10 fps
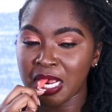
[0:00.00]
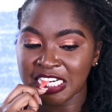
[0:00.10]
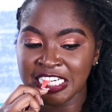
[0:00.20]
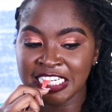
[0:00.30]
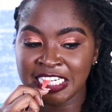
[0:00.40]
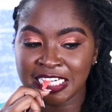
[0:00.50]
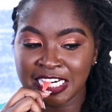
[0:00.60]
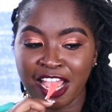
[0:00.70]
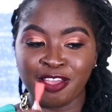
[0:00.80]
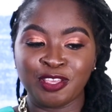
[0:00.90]
and
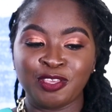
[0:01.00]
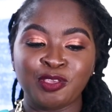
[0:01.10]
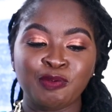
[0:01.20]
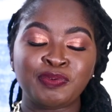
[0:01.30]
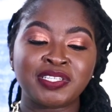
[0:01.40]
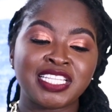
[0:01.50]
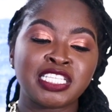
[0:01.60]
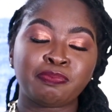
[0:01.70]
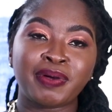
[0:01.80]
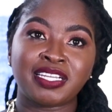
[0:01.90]
then you put
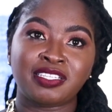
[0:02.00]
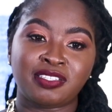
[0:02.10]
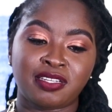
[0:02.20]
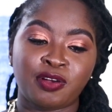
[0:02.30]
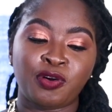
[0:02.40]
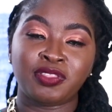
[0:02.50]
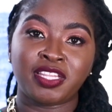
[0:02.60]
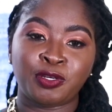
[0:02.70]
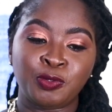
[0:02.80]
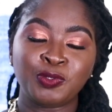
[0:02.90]
this part on
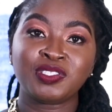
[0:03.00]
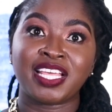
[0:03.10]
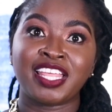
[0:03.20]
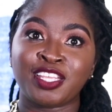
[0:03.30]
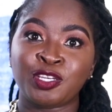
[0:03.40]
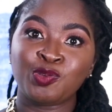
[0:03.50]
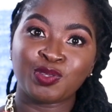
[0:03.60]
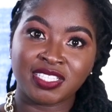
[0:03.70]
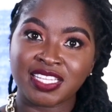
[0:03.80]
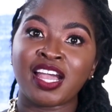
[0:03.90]
their nose, and then you
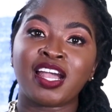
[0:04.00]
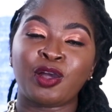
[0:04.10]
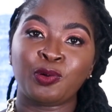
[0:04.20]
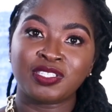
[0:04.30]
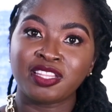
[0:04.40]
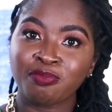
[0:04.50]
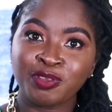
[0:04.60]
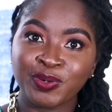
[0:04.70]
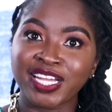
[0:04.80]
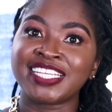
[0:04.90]
suck out the
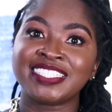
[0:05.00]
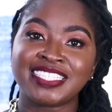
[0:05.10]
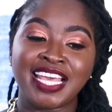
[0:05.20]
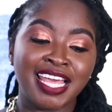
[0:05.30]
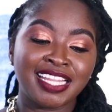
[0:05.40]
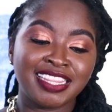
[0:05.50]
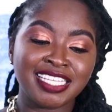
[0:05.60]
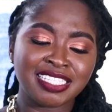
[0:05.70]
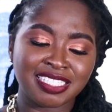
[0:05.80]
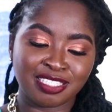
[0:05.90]
mucus.
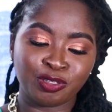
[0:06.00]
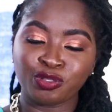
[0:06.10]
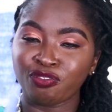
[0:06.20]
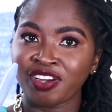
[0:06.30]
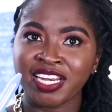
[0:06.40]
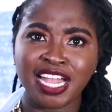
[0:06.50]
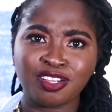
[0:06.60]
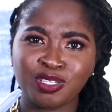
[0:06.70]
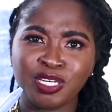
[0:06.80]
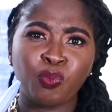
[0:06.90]
This nose frida
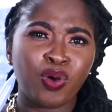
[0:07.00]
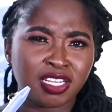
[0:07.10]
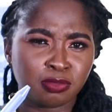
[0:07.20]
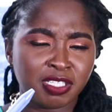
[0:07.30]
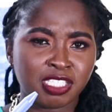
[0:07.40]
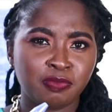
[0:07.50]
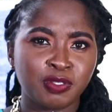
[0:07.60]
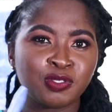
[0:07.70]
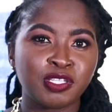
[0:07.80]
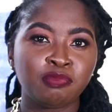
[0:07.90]
actually works better
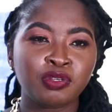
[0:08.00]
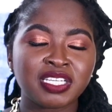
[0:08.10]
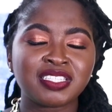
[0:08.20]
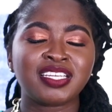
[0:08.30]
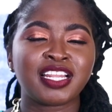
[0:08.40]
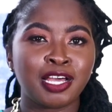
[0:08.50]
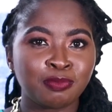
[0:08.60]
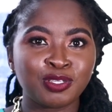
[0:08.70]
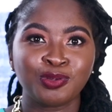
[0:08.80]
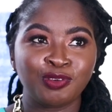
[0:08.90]
because the mucus that
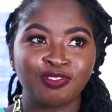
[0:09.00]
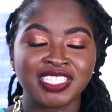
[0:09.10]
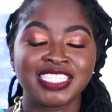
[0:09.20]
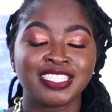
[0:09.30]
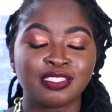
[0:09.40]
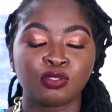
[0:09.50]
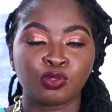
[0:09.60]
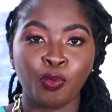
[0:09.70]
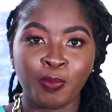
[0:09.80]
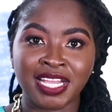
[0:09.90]
comes out of it is
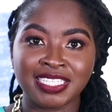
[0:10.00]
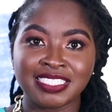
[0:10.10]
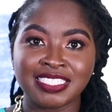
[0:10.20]
so much,